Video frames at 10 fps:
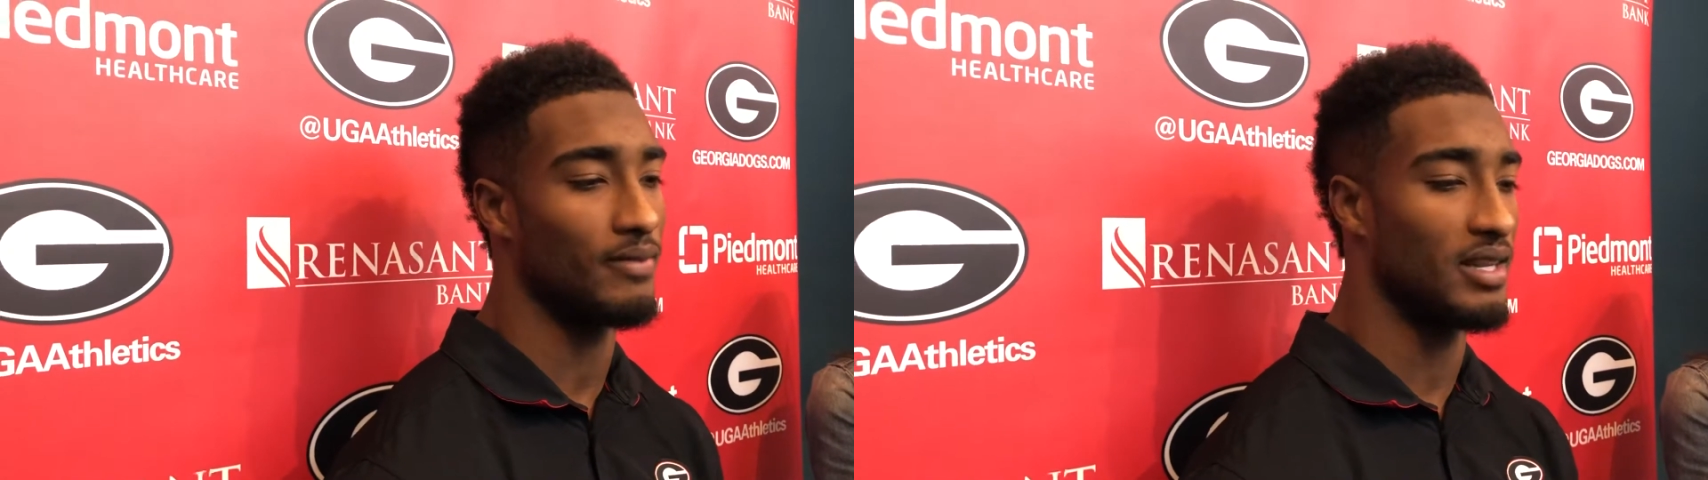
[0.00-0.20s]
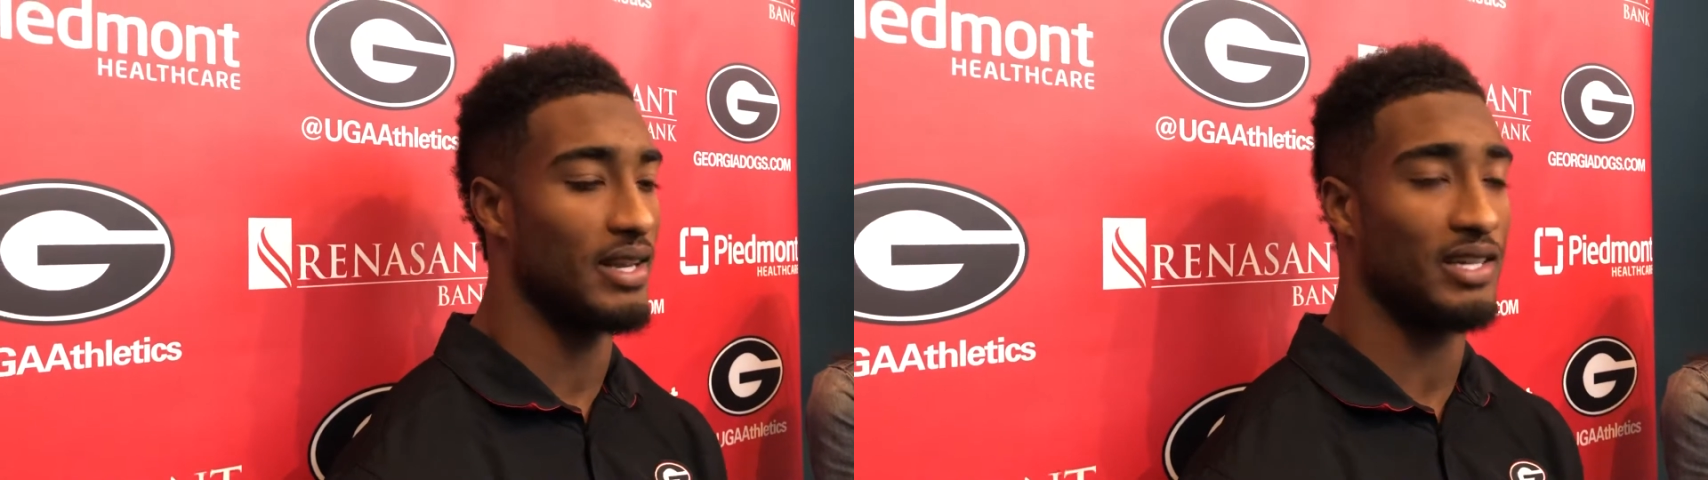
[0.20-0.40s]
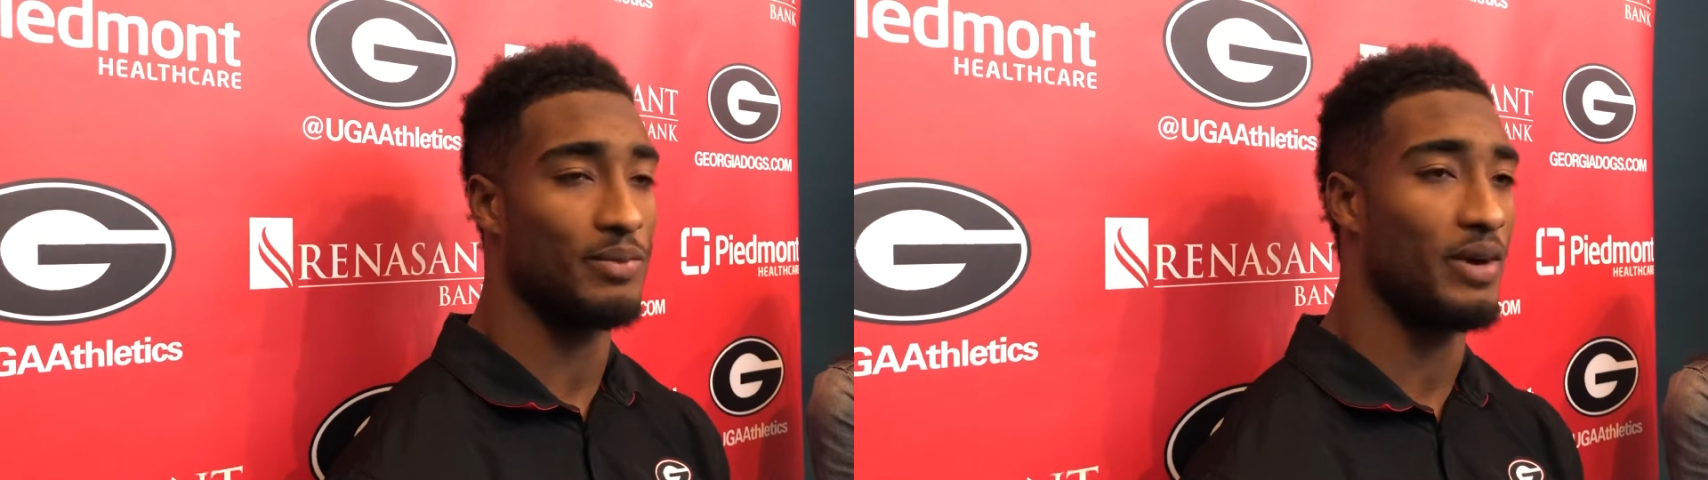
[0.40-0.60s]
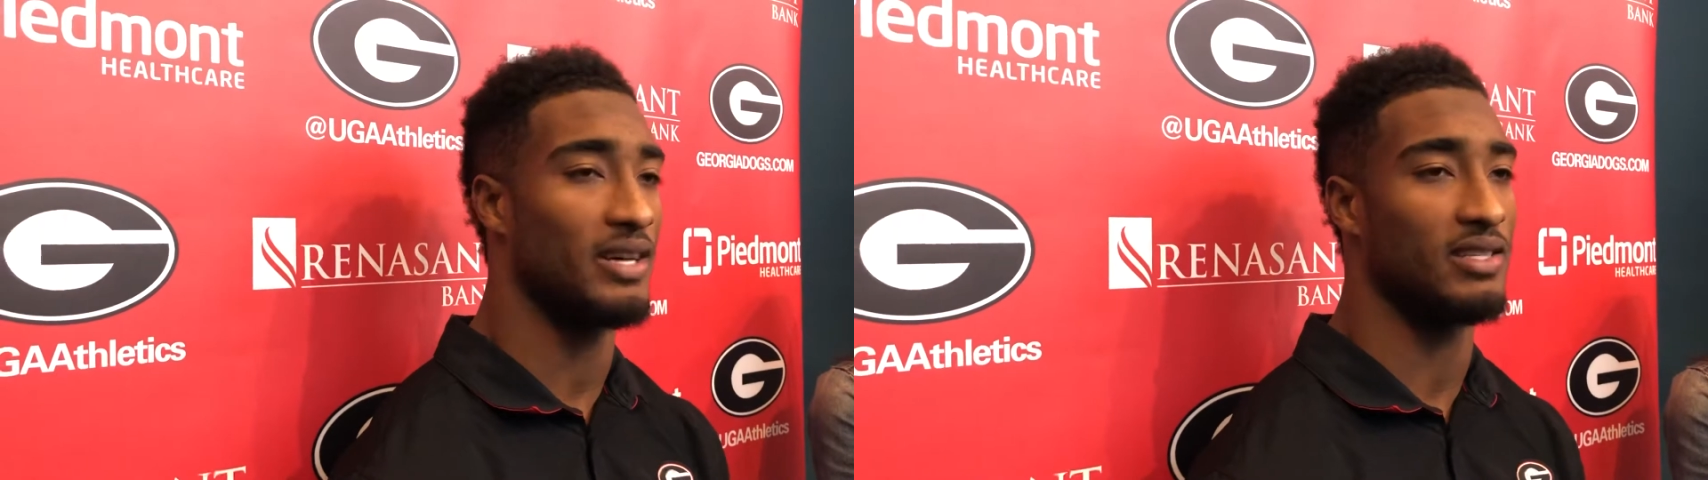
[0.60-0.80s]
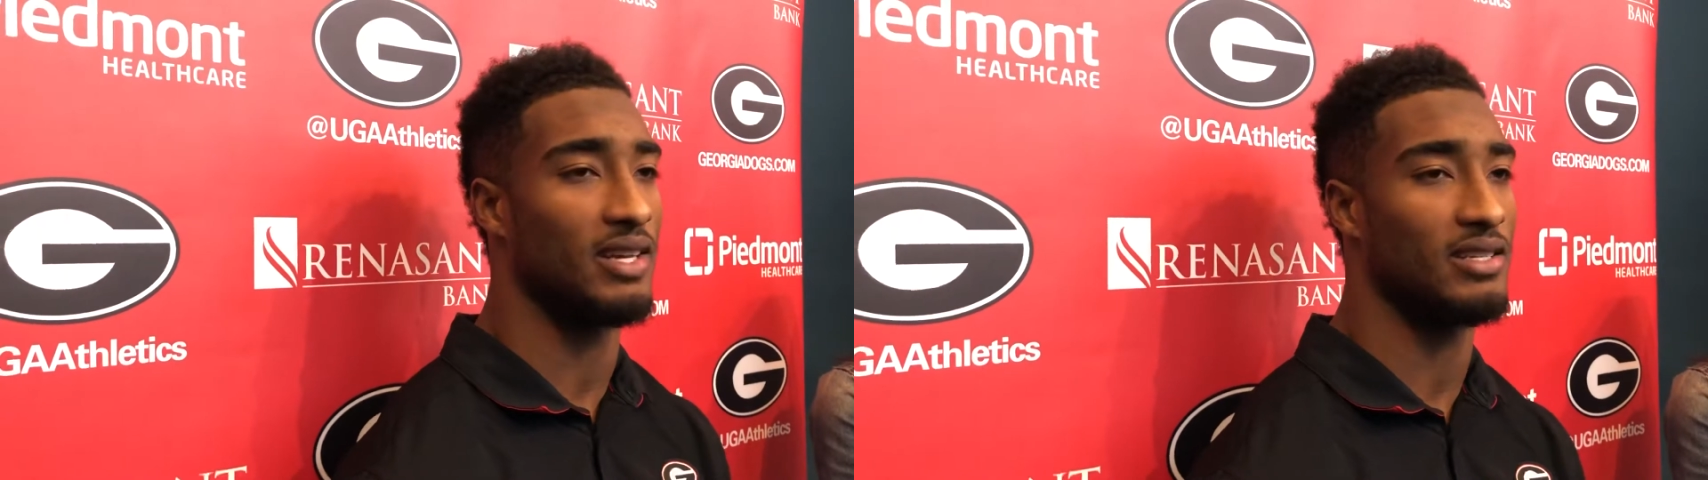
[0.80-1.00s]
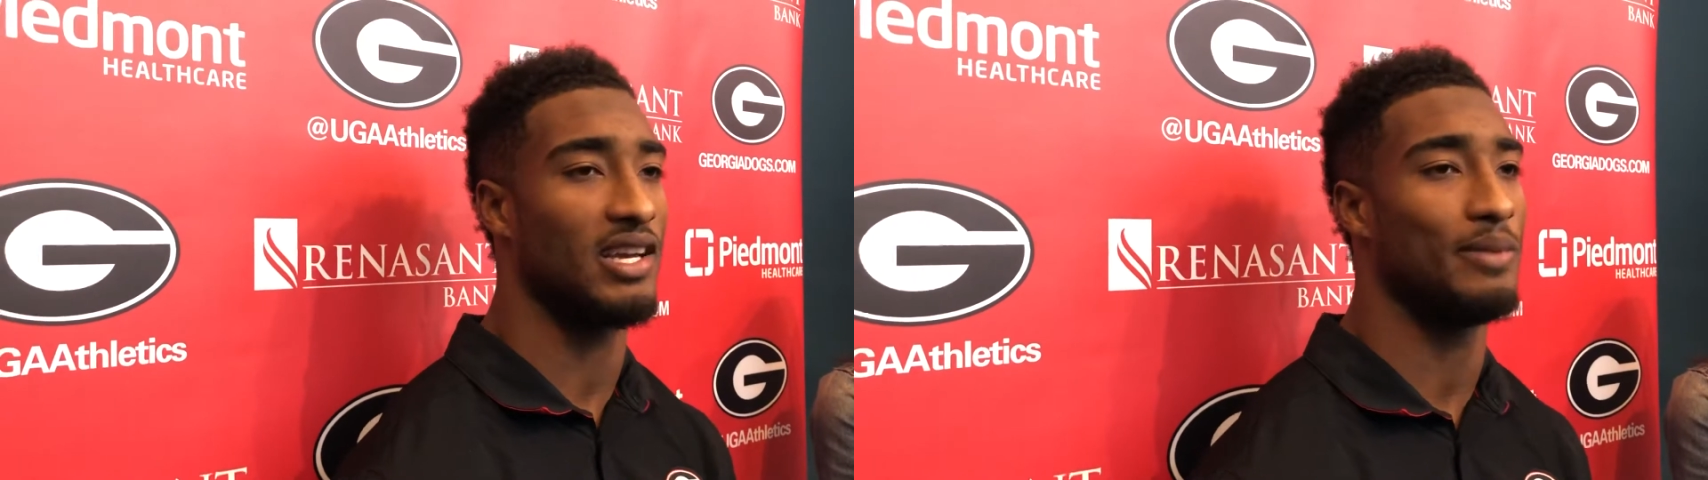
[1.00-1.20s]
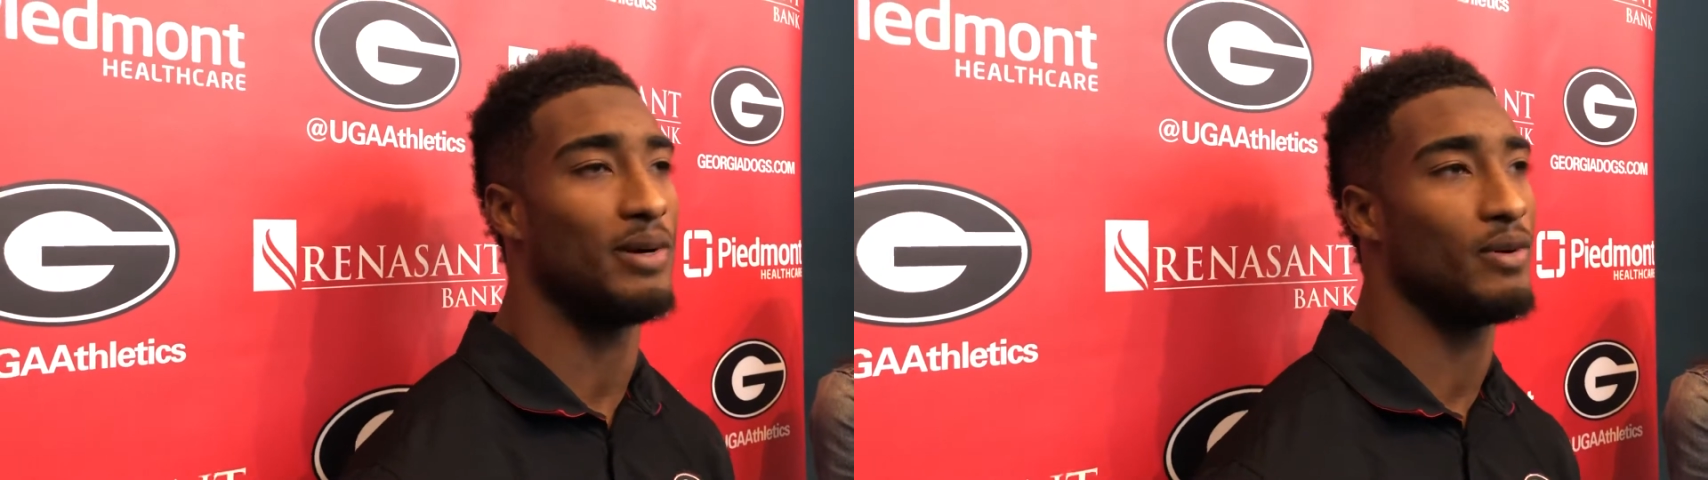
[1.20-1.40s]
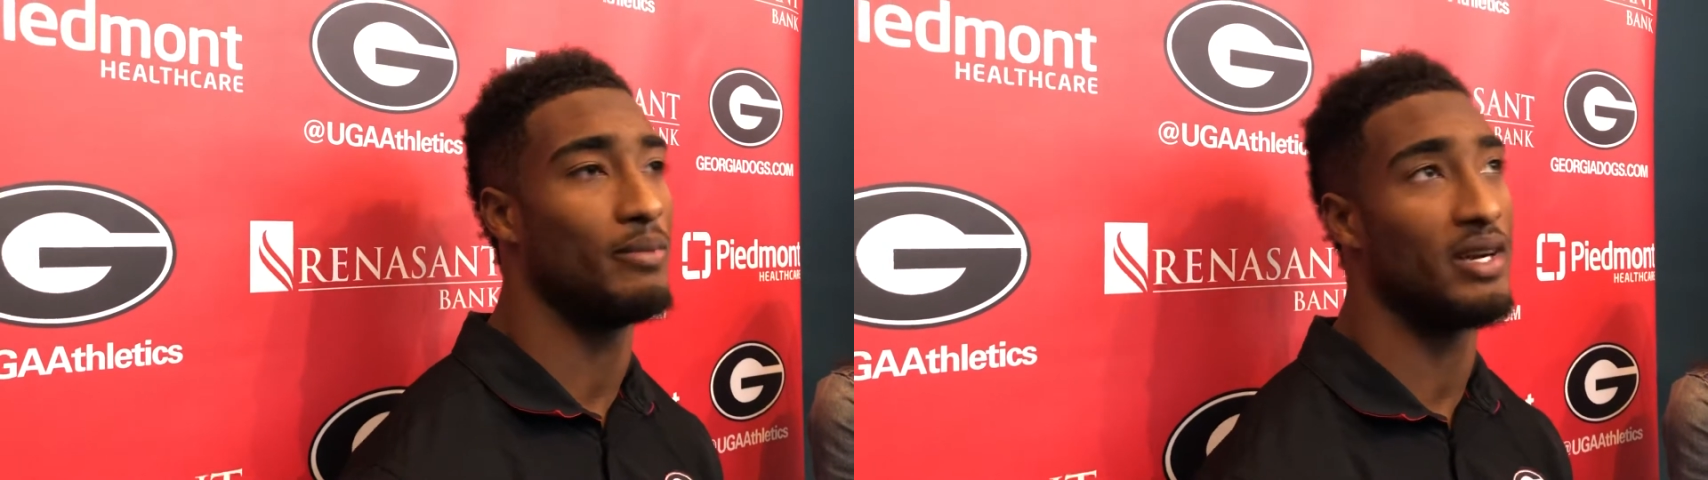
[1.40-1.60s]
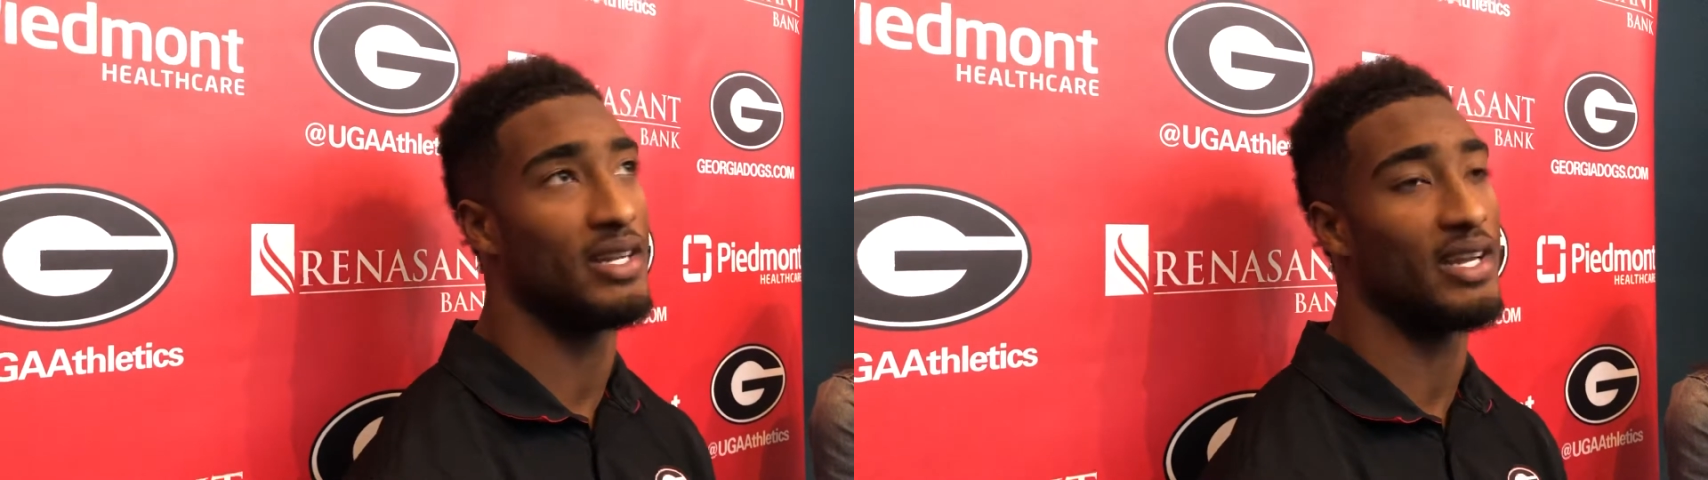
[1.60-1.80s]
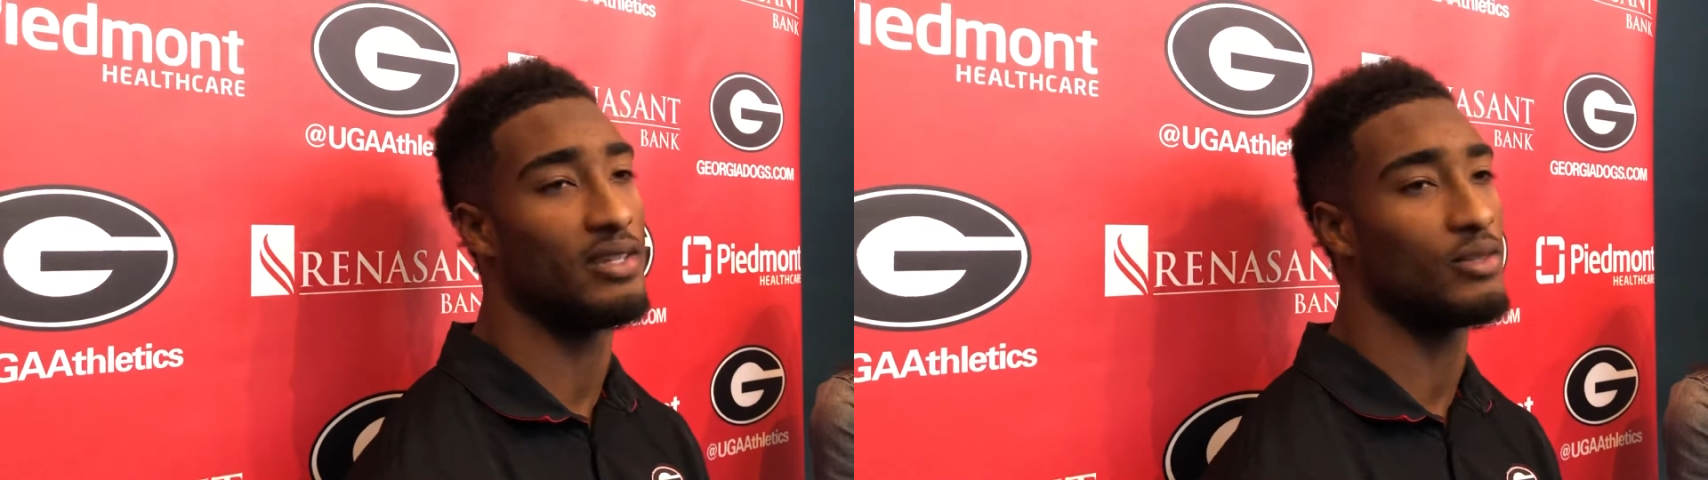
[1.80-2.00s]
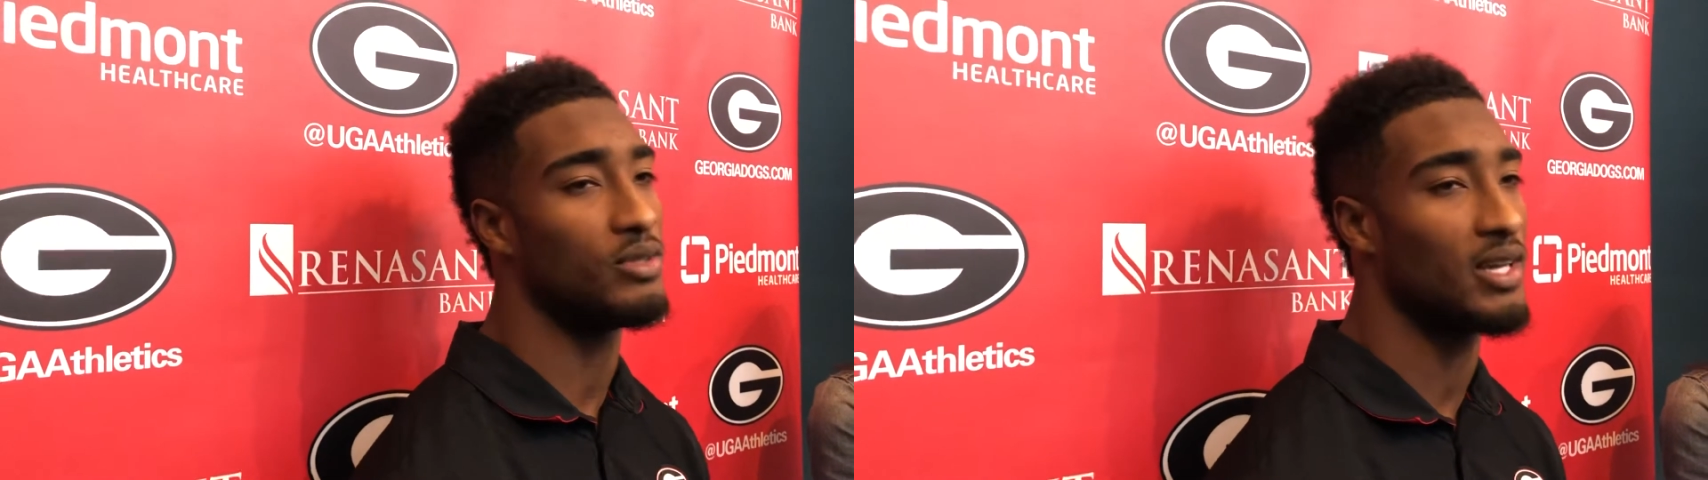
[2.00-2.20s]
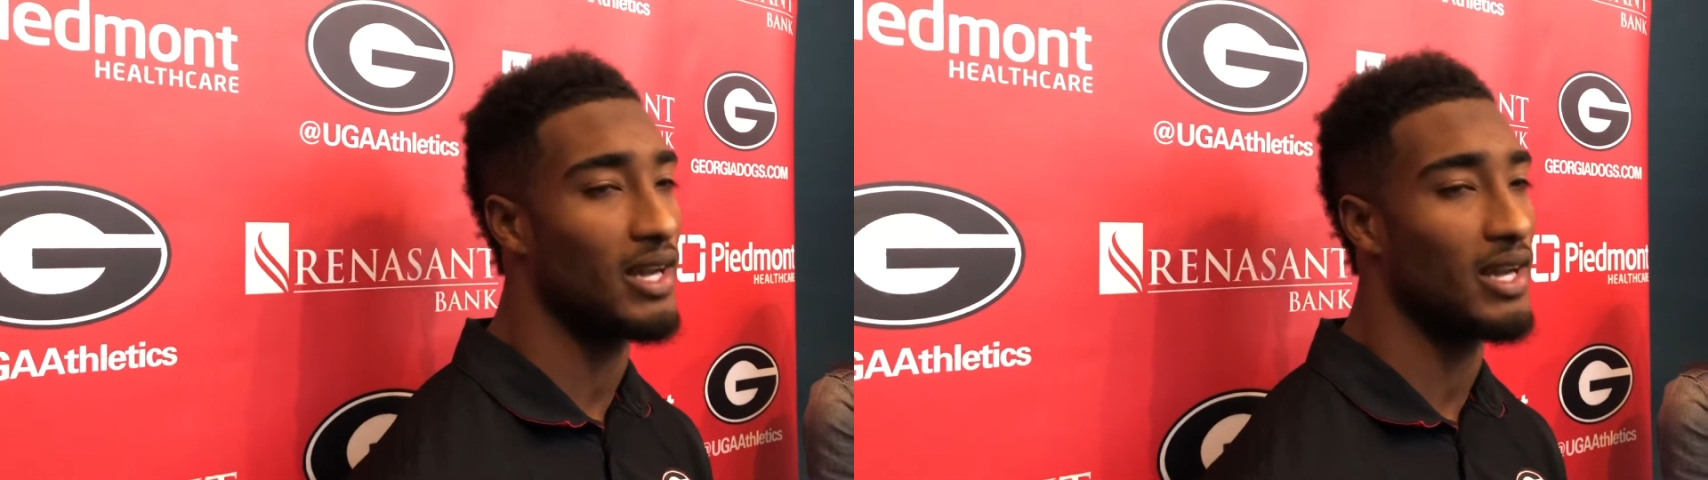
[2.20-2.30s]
the next practice days came up on Monday and Tuesday.